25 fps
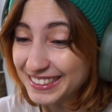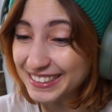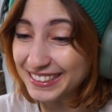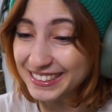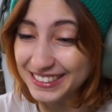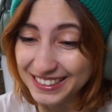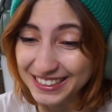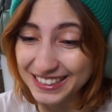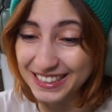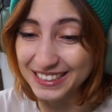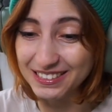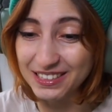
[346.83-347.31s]

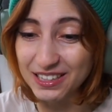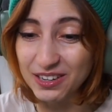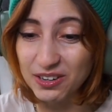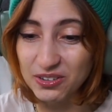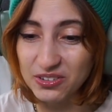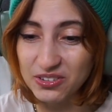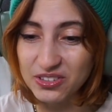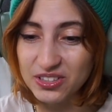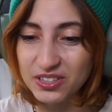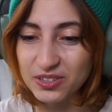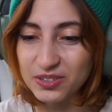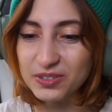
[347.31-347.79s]
He
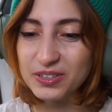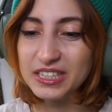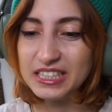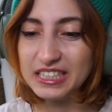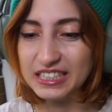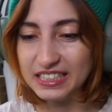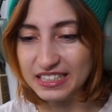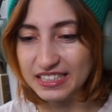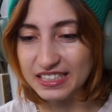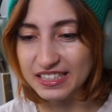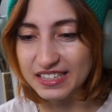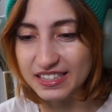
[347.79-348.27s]
knows who he
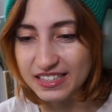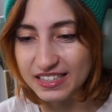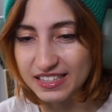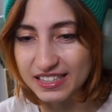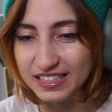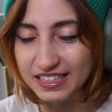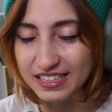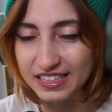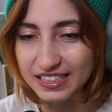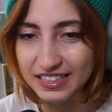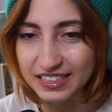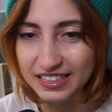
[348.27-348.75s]

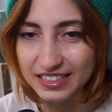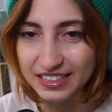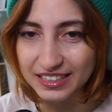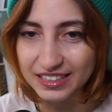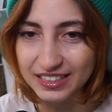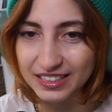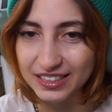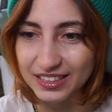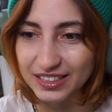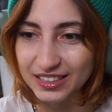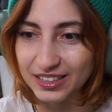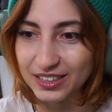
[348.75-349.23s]
is.
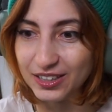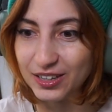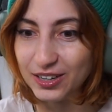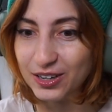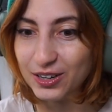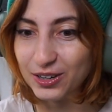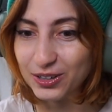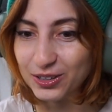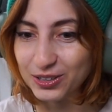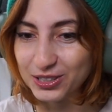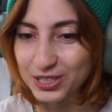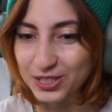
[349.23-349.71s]

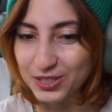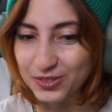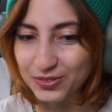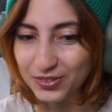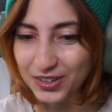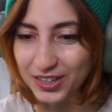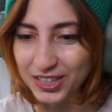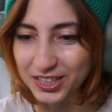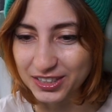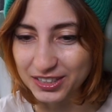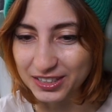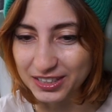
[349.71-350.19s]
Oh, he's
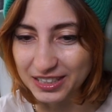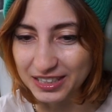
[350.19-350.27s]
fired